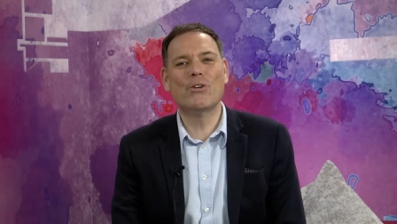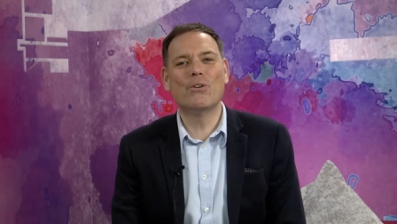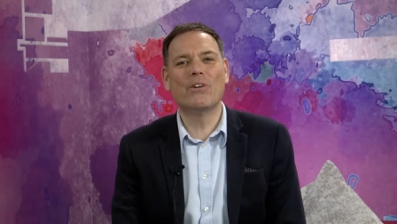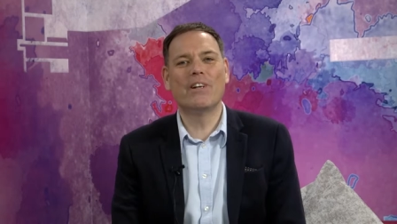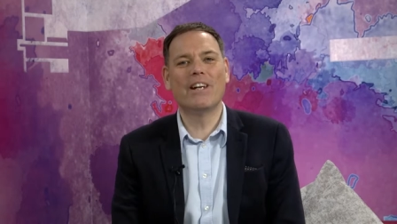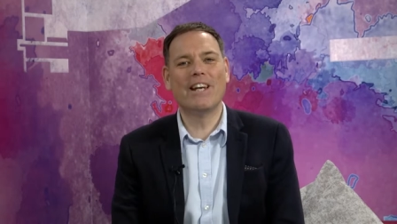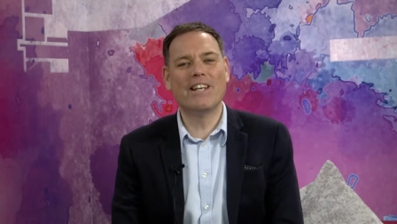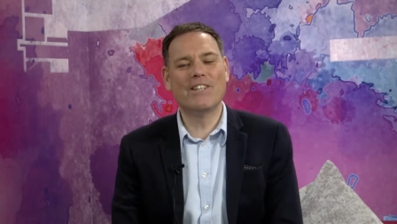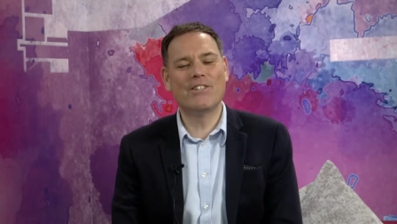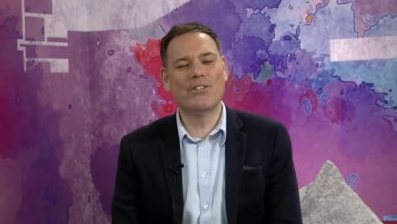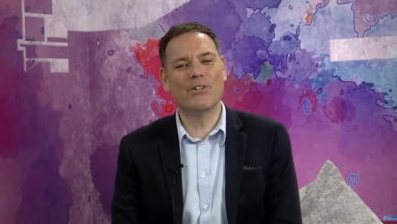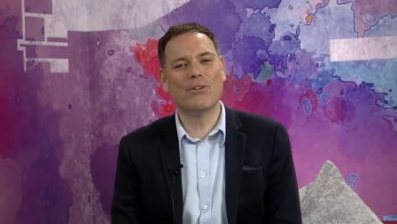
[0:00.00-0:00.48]

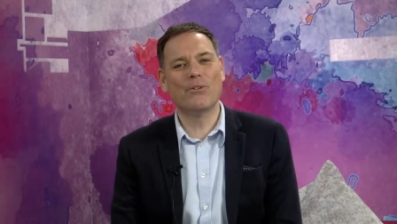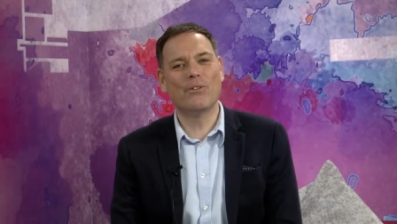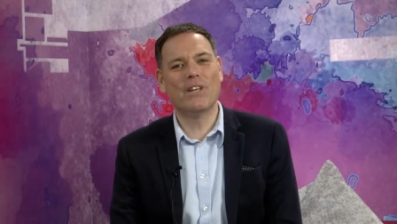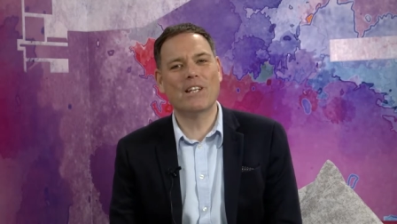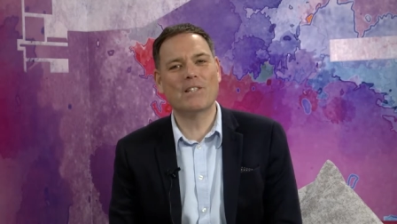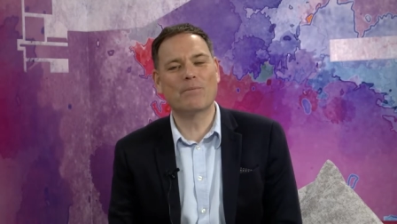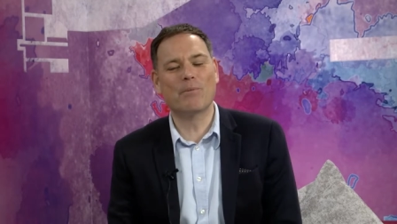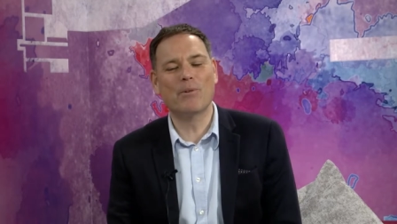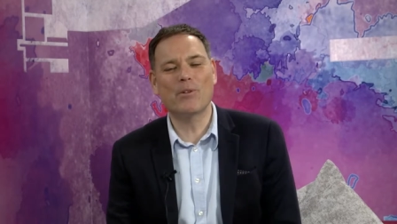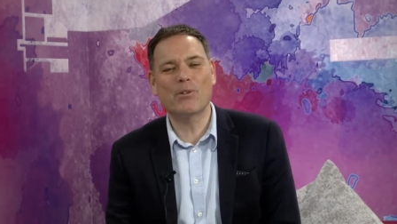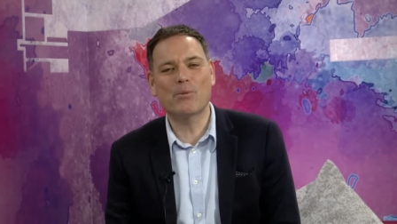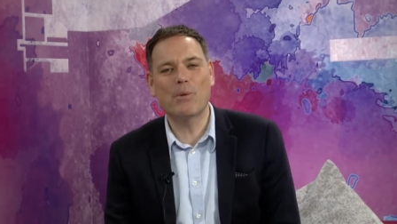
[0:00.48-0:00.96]
in to
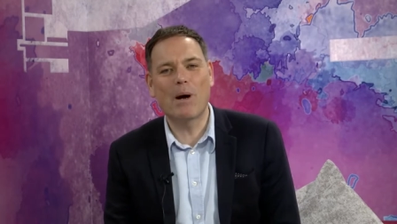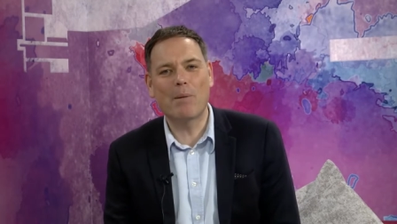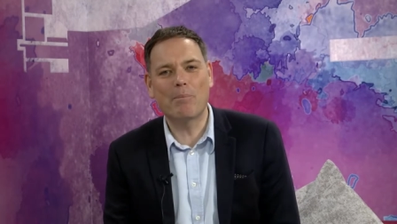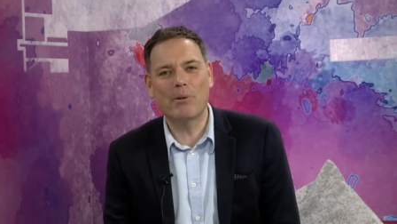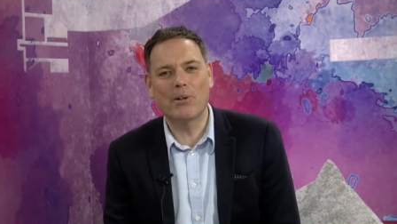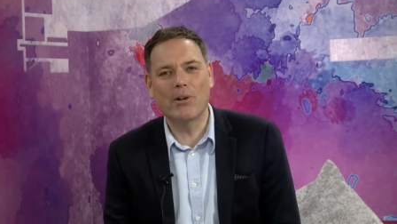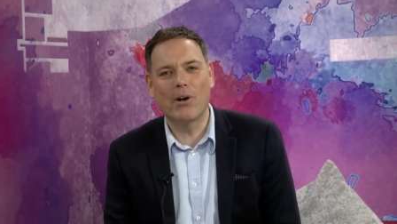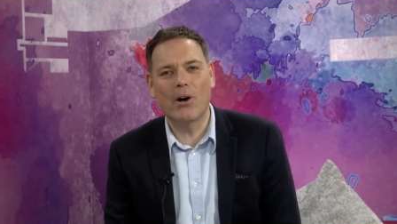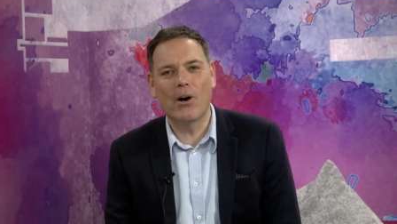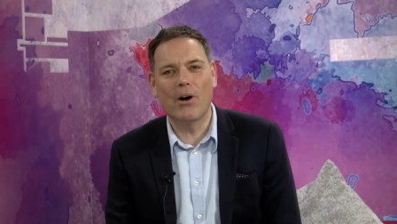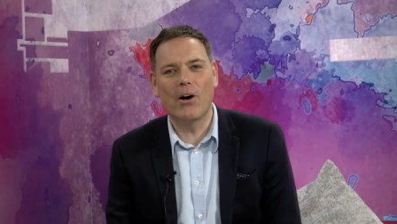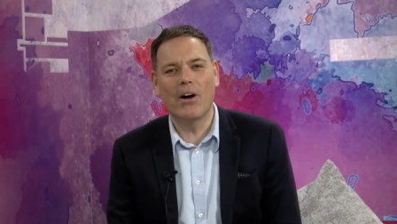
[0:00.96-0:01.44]
this month's
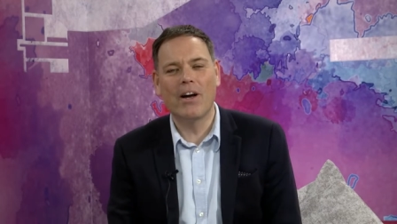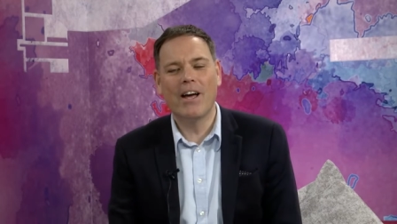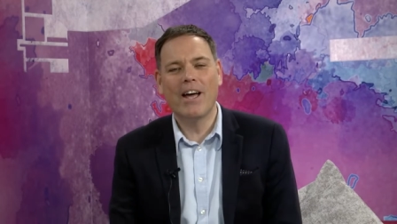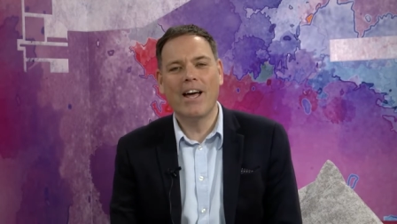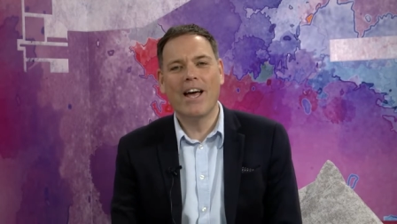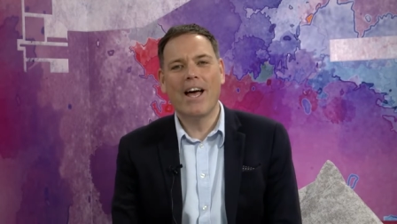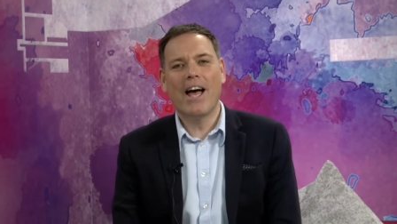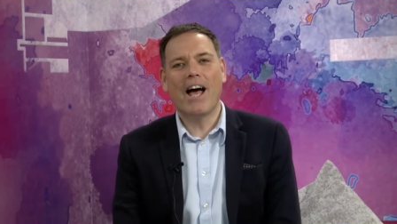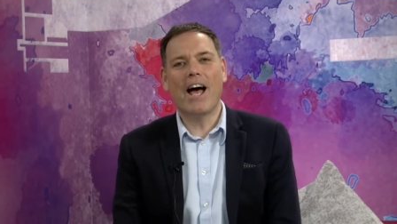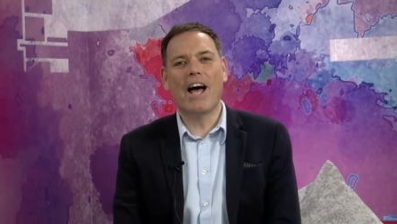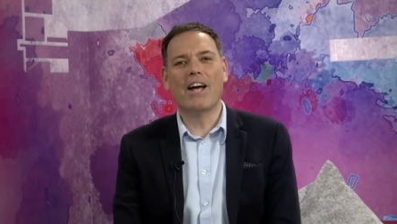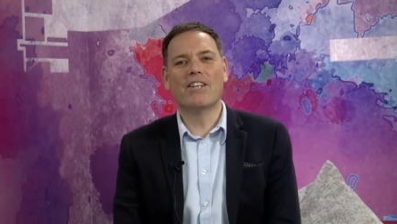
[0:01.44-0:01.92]
webinar
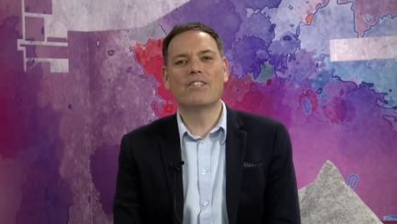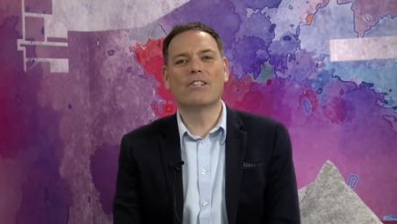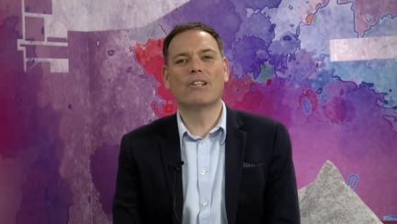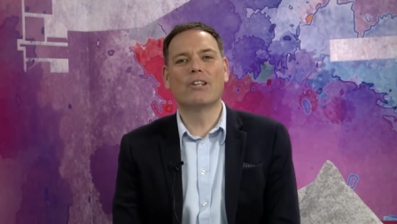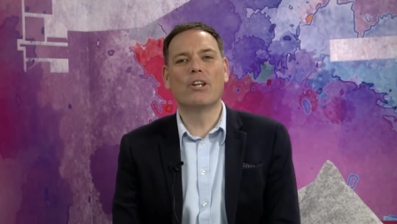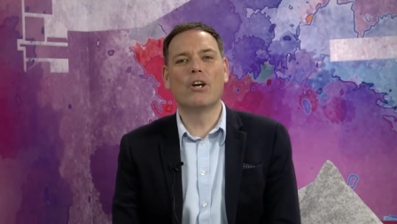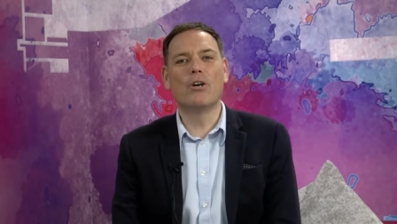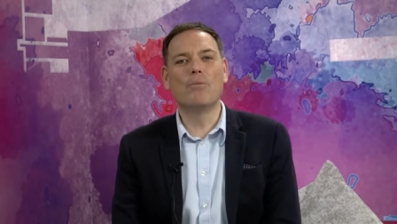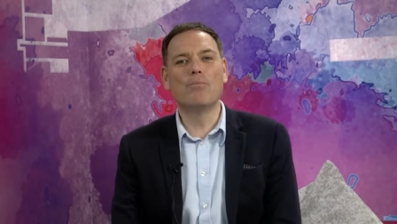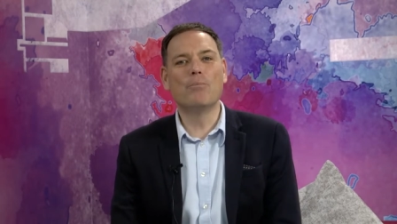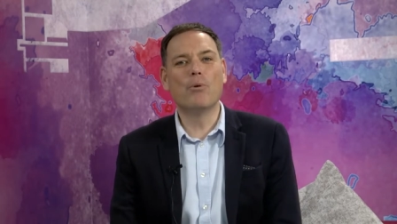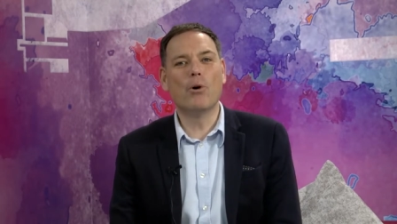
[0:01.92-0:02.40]
to
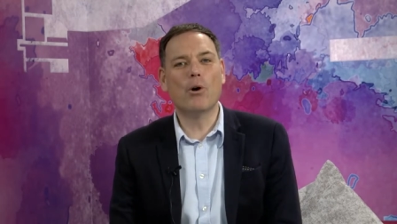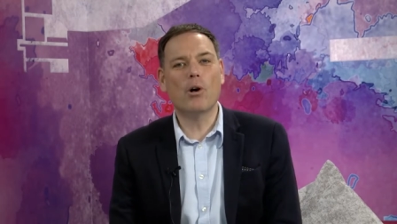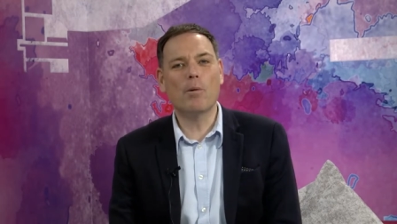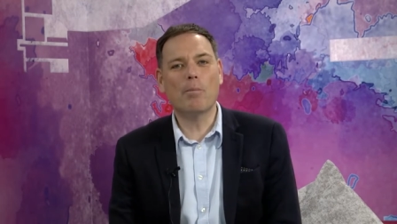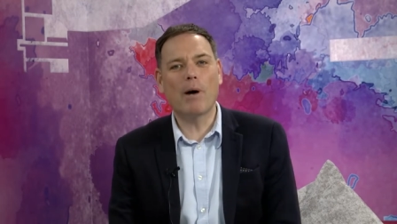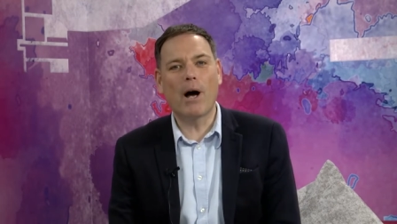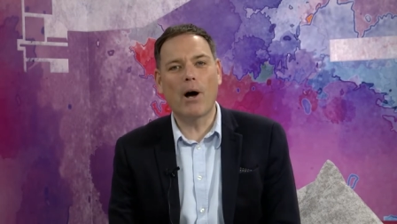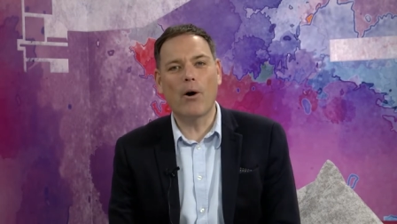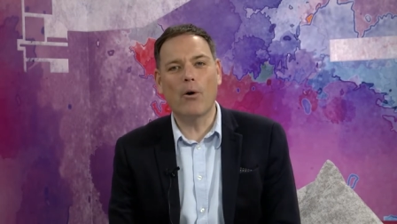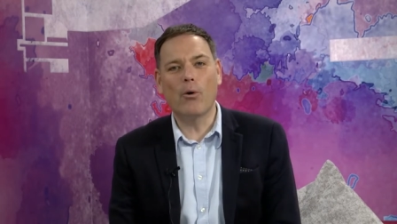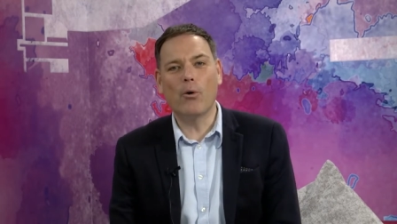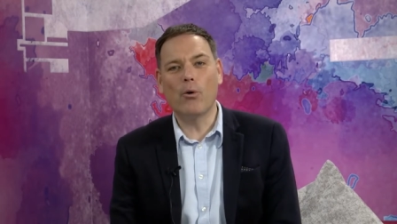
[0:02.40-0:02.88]
learn more
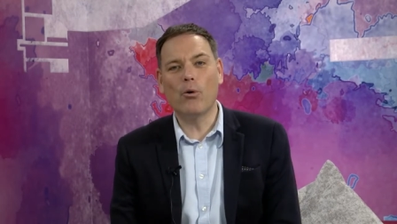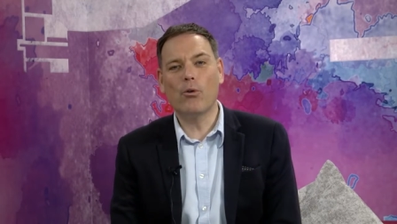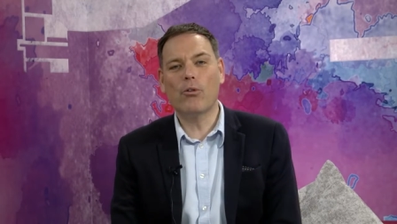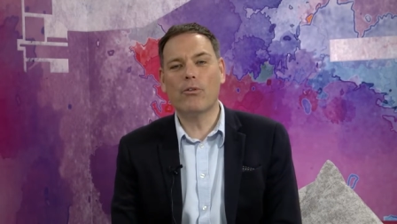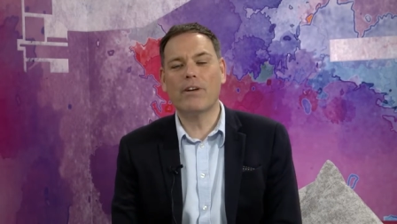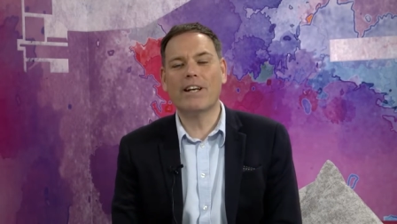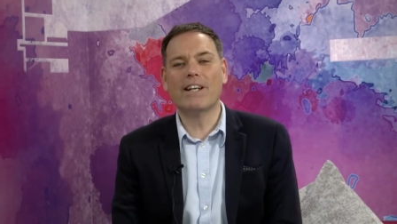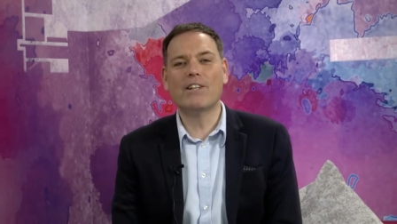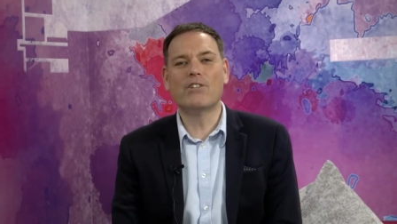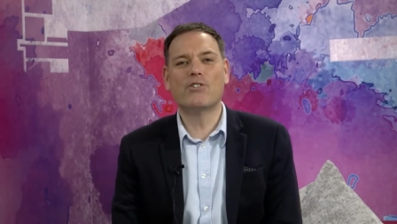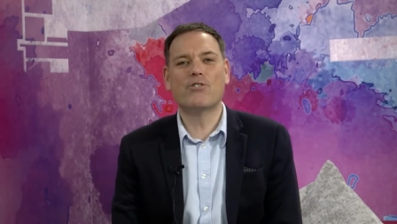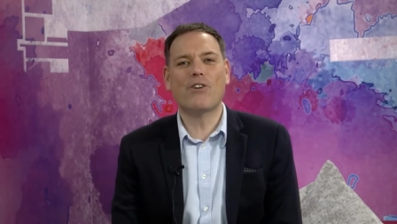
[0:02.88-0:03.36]
about all
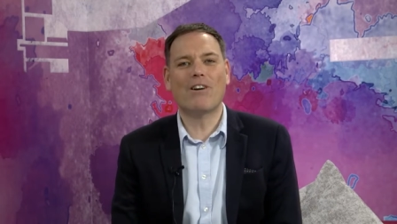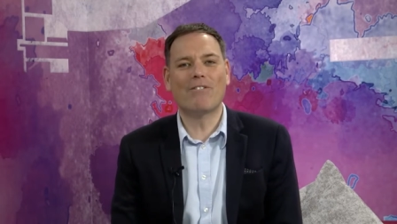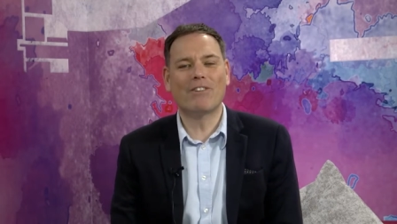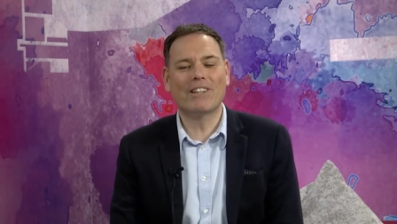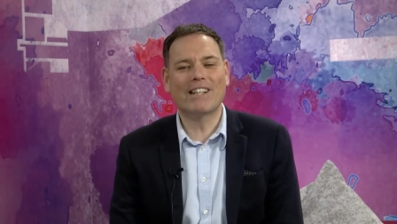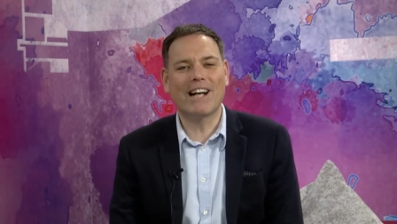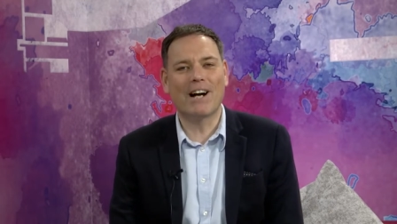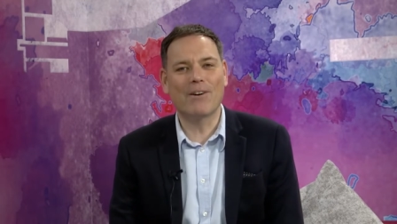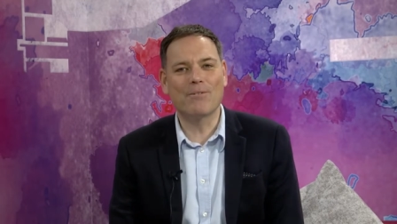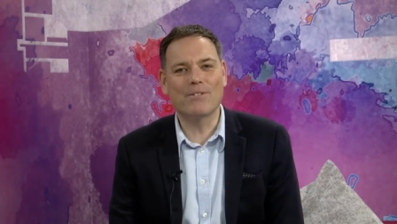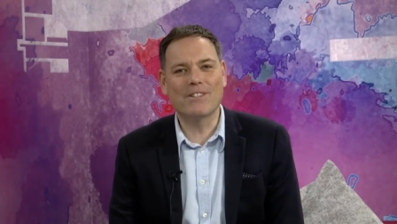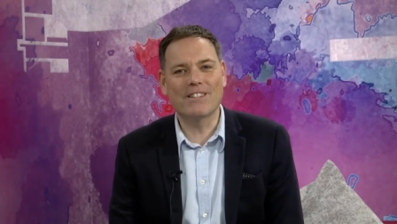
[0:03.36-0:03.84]
things travel
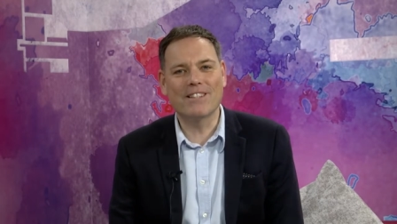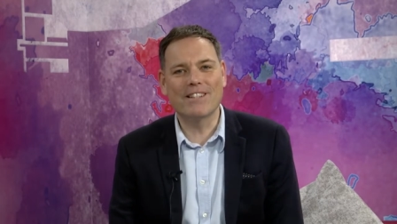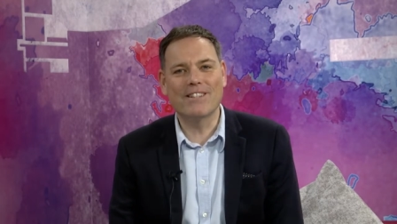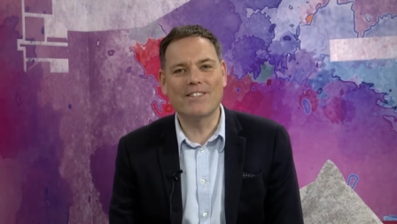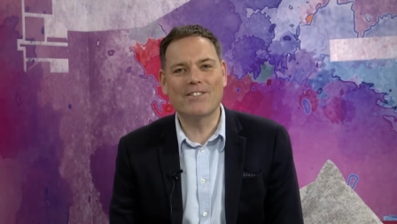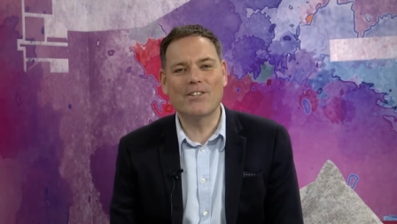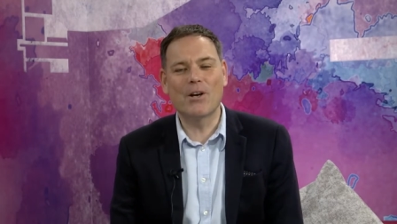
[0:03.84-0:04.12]
counsellors.